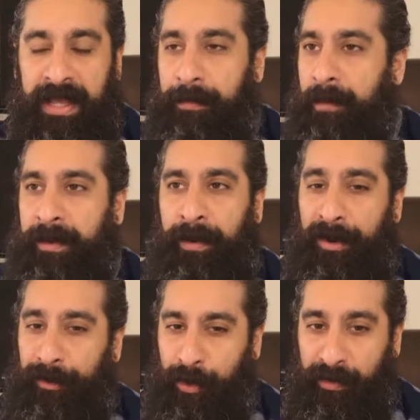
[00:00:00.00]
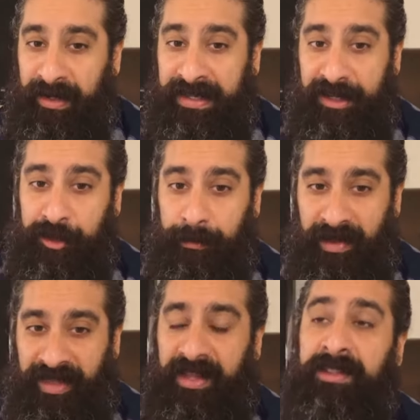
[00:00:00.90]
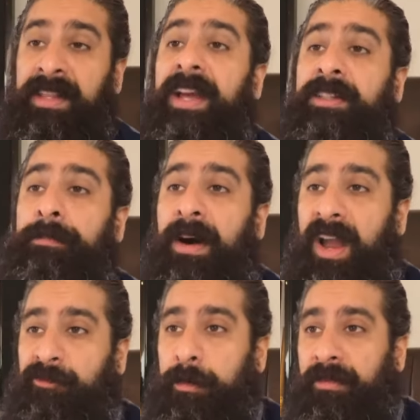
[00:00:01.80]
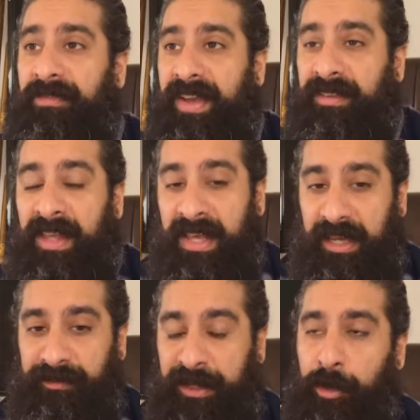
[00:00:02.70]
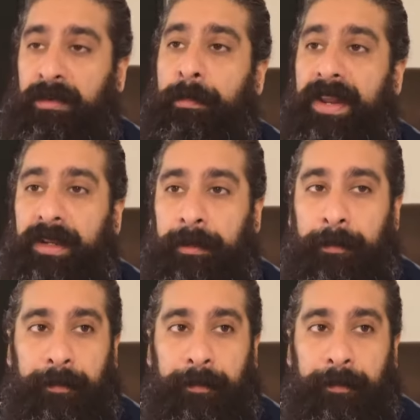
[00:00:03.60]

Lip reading: They might be part of the congregation, but they're departing from the faith if they're not repenting.